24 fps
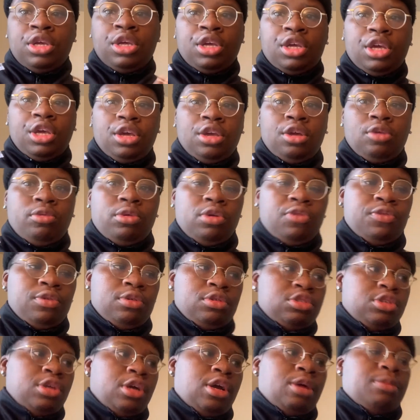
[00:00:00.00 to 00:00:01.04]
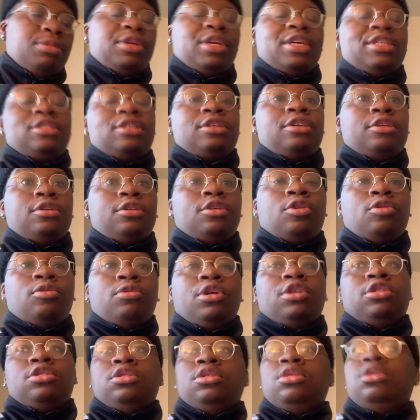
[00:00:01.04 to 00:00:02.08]
and work for your job? And that's a good
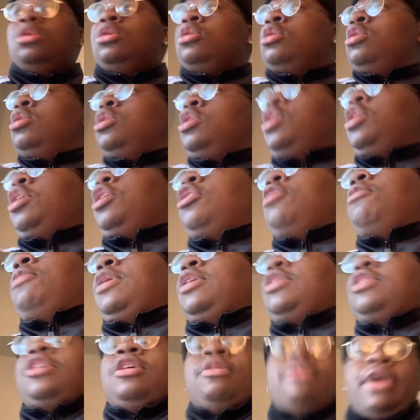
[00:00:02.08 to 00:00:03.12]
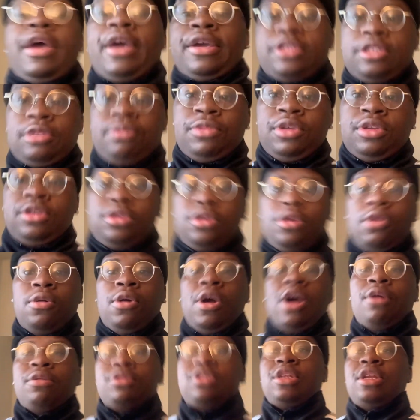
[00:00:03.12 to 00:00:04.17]
question. Everybody keep asking me, so
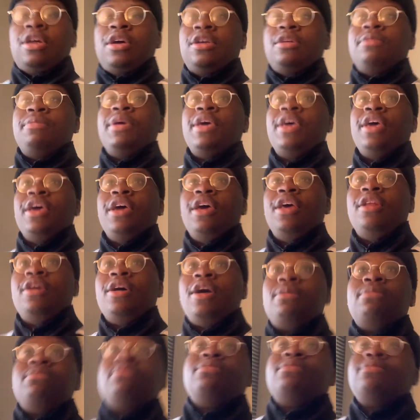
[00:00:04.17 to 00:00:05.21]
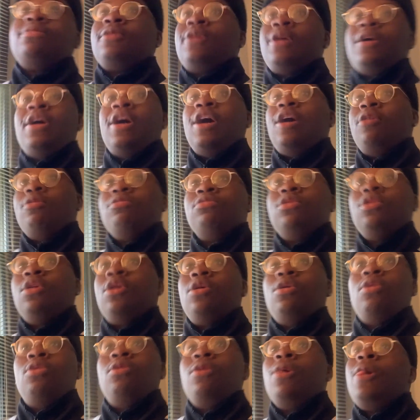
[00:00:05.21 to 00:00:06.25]
I was like, man, I'm, I don't
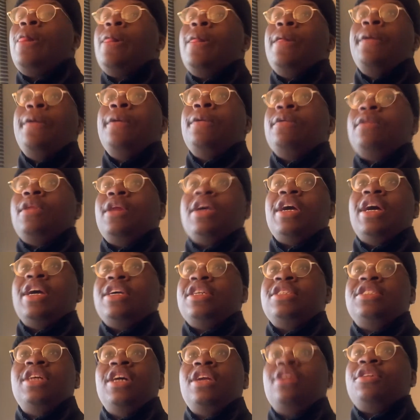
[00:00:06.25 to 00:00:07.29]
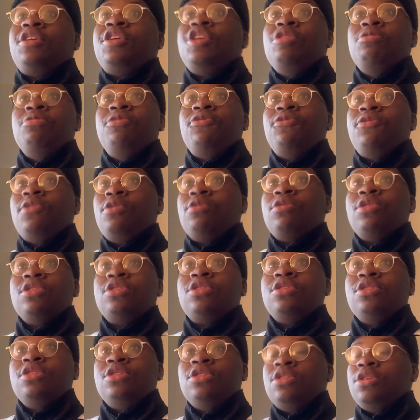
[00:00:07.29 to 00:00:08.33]
know. Like I just gotta keep
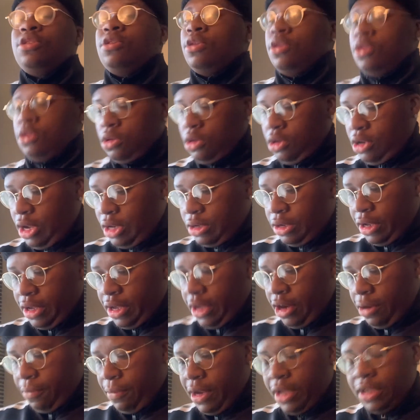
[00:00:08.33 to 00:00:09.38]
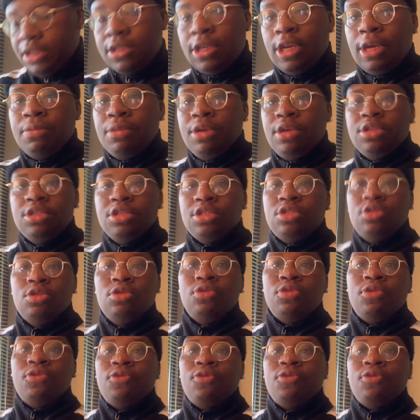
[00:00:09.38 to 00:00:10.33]
focusing, and, and, and like everybody tell me just do